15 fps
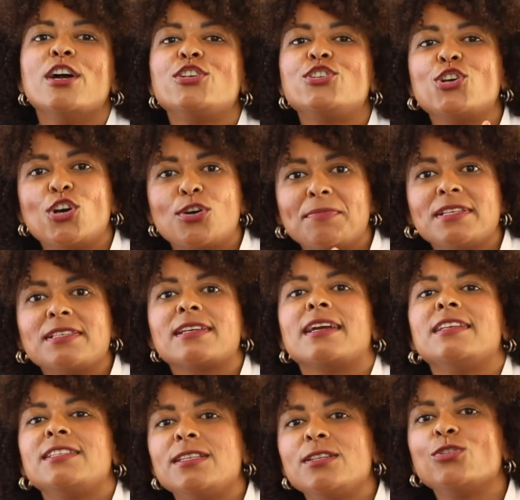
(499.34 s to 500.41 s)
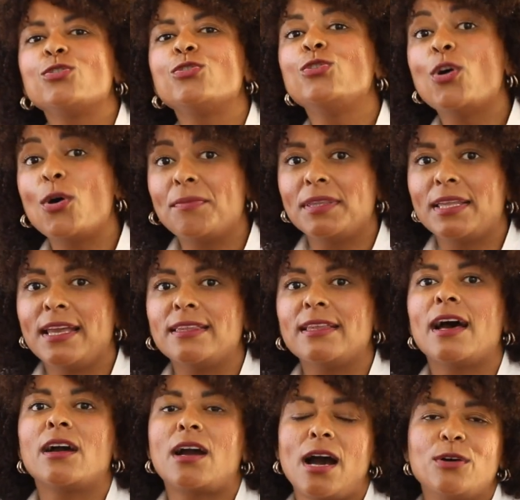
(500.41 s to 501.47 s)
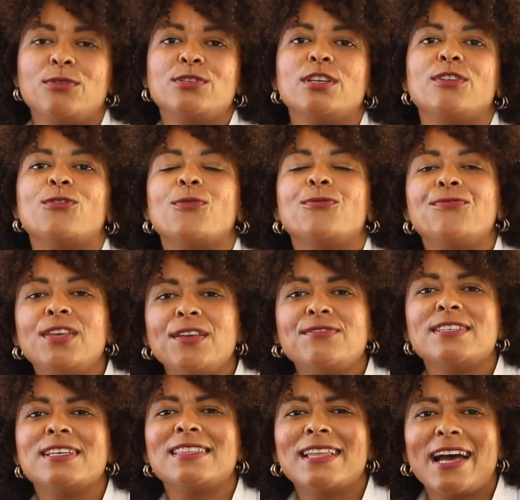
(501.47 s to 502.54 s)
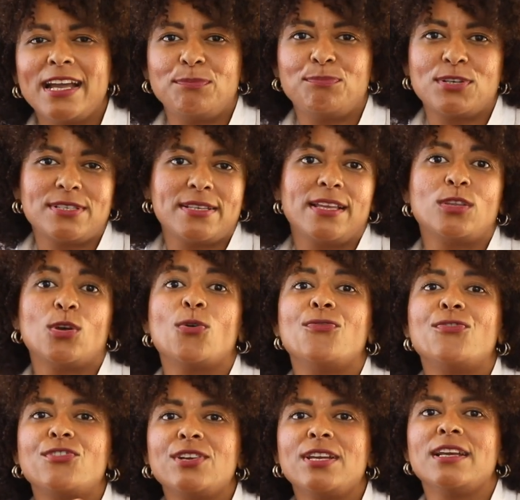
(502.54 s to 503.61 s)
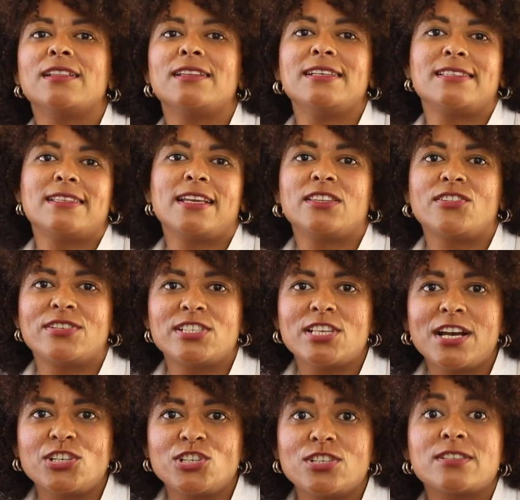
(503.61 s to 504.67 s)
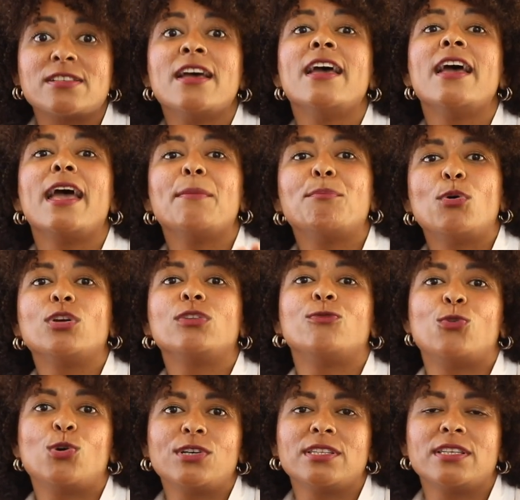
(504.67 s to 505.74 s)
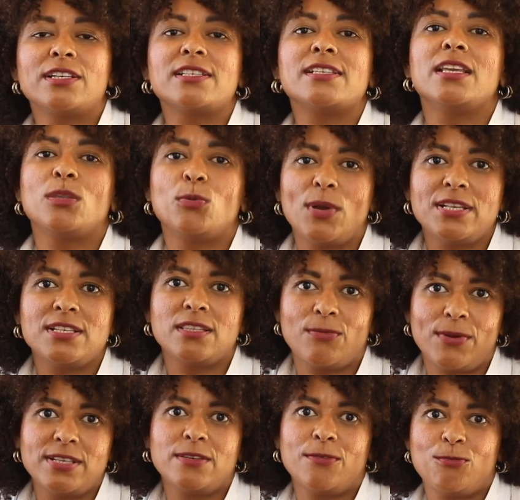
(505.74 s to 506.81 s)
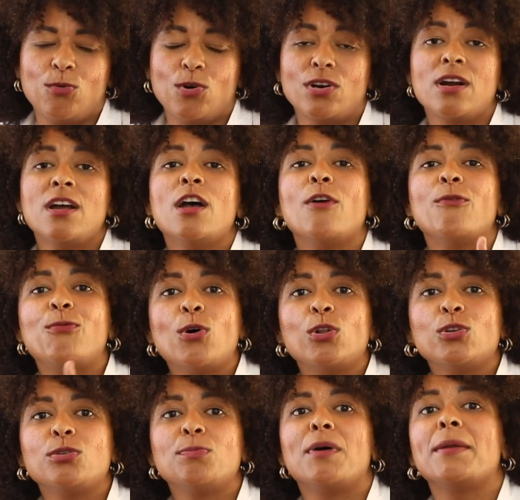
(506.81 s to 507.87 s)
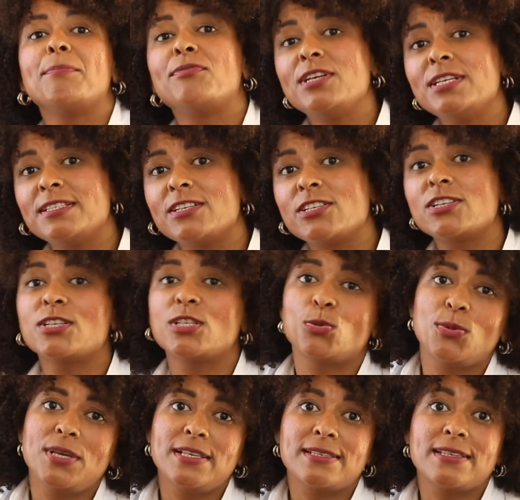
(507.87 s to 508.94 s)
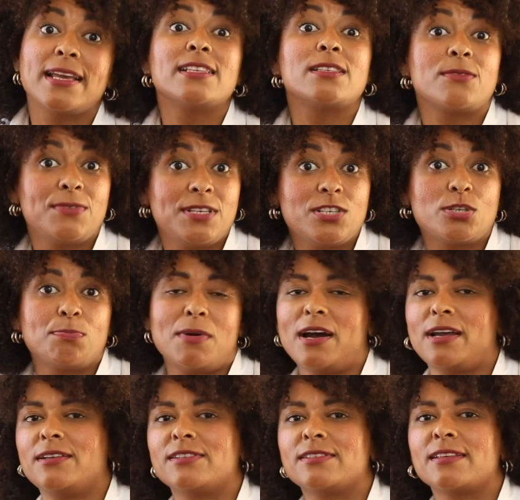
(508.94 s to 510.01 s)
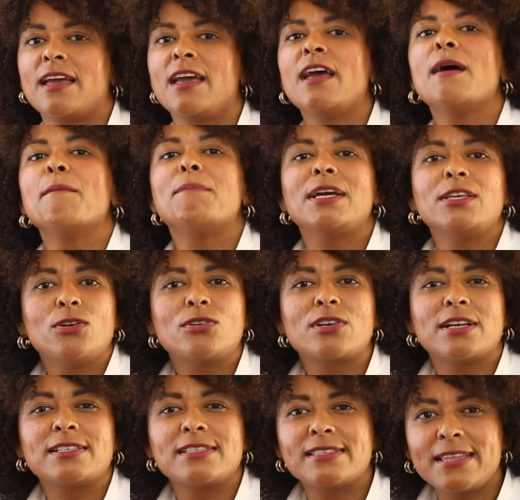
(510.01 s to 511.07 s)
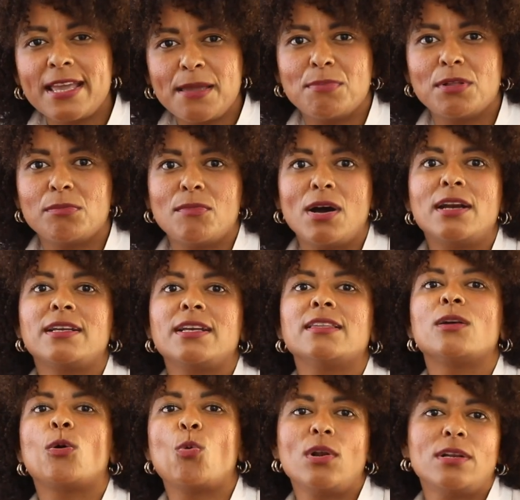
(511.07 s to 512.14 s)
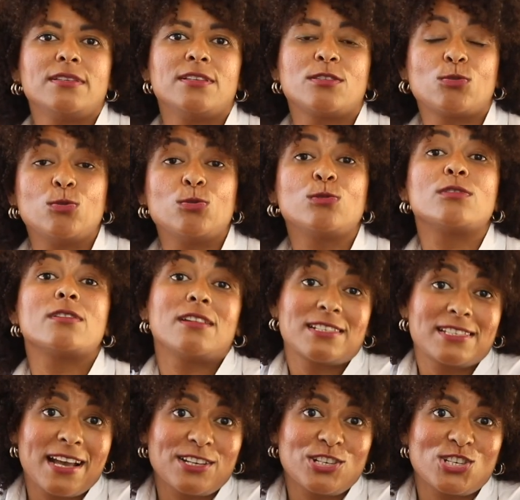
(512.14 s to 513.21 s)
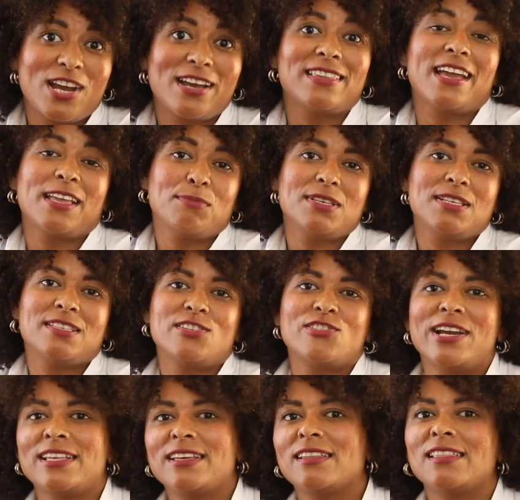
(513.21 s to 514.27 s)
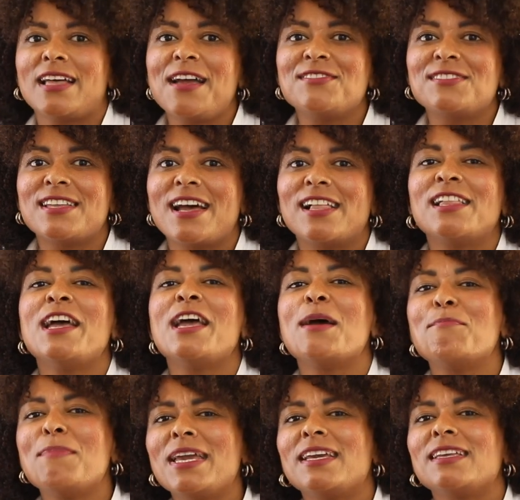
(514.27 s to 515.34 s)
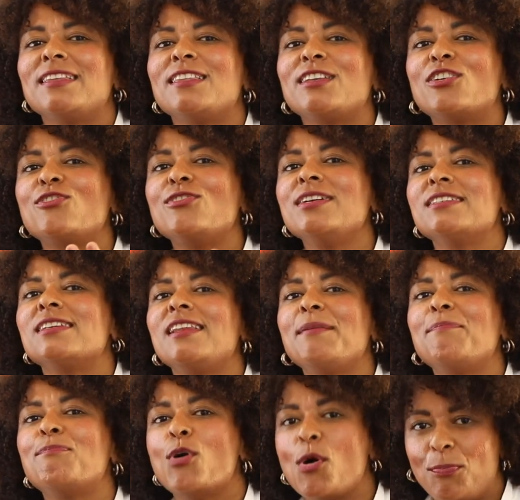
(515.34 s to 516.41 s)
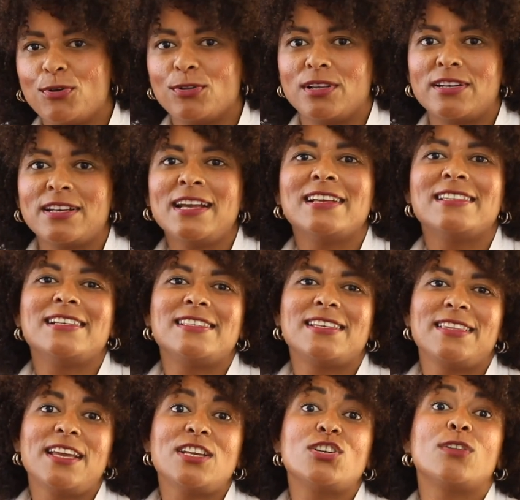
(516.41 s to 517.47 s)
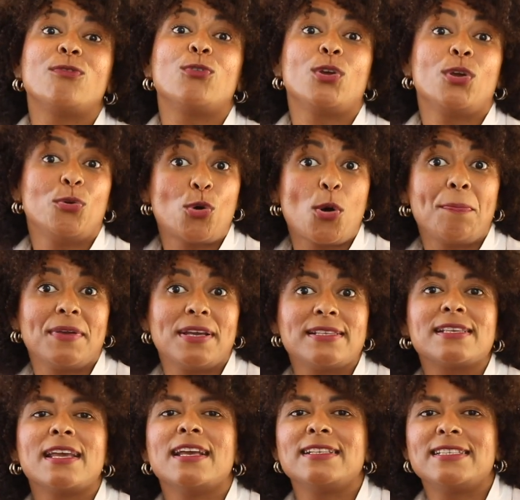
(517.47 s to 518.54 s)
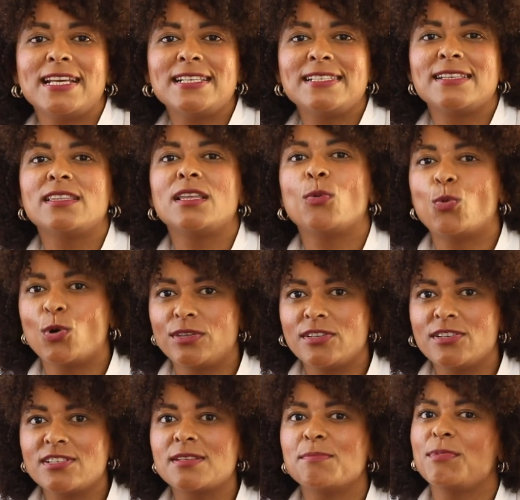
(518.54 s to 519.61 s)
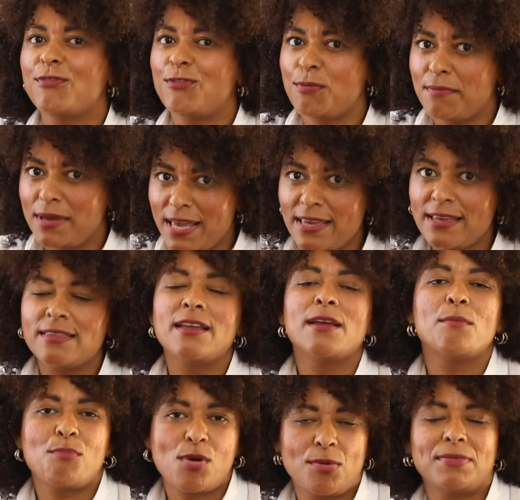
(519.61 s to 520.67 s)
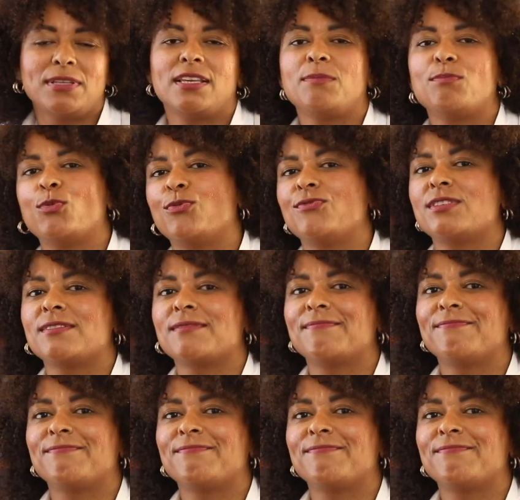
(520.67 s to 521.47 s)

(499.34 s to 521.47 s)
Germans continue to dominate, accounting for 59% of real estate transactions among foreigners in 2024, followed by British, Swiss, and Swedish buyers. Mallorca's stable market, quality schools, sunshine, and Mediterranean lifestyle make it increasingly popular destination for Europeans testing the waters before making permanent moves.